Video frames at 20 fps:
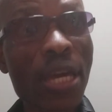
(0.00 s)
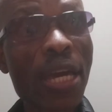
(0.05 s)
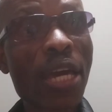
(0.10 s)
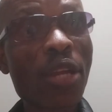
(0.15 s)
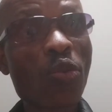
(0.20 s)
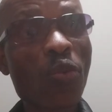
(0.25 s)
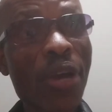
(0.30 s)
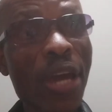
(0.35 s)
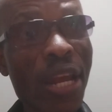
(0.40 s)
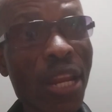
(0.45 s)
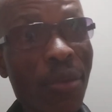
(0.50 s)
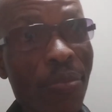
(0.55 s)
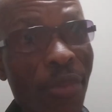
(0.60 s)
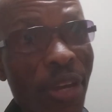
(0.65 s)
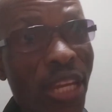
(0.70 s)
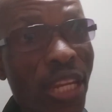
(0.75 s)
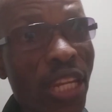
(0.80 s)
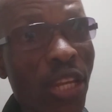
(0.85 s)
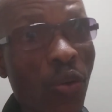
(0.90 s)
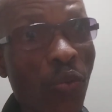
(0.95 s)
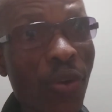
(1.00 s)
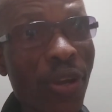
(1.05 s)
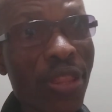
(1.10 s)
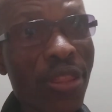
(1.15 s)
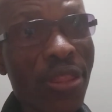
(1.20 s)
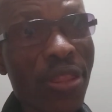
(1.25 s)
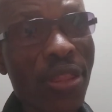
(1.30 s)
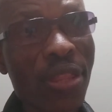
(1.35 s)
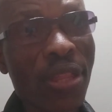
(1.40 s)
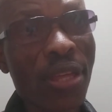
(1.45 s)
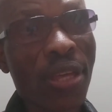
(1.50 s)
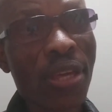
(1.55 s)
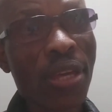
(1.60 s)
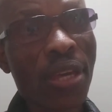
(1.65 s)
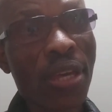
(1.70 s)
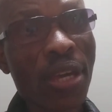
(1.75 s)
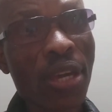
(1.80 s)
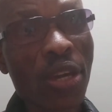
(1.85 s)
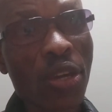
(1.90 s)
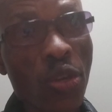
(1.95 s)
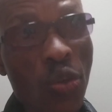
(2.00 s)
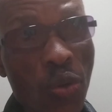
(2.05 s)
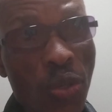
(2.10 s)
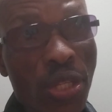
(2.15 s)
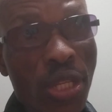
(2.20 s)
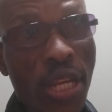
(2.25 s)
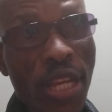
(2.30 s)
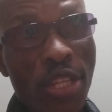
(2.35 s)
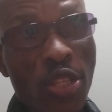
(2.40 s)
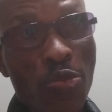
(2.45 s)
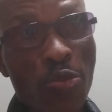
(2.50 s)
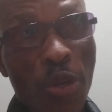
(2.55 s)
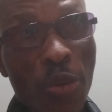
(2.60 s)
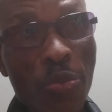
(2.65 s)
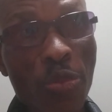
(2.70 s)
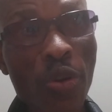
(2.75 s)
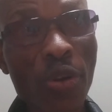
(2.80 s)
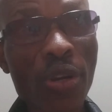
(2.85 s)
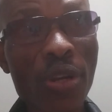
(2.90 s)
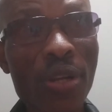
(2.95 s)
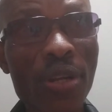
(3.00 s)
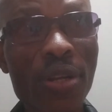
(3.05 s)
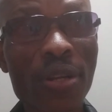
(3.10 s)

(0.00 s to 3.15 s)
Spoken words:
And we are remaining with useless people